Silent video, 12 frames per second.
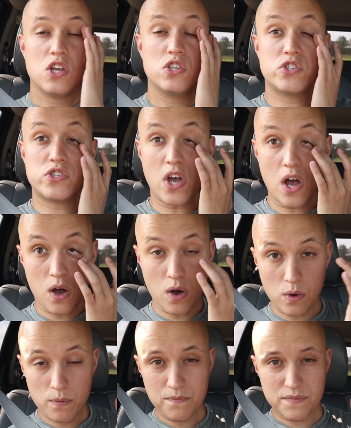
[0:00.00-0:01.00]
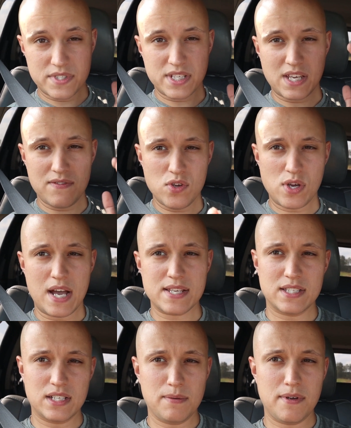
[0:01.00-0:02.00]
So, to give you guys
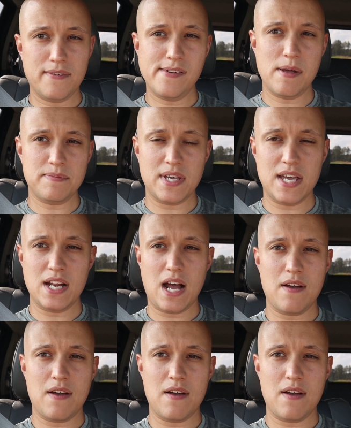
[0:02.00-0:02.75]
a little bit of an update,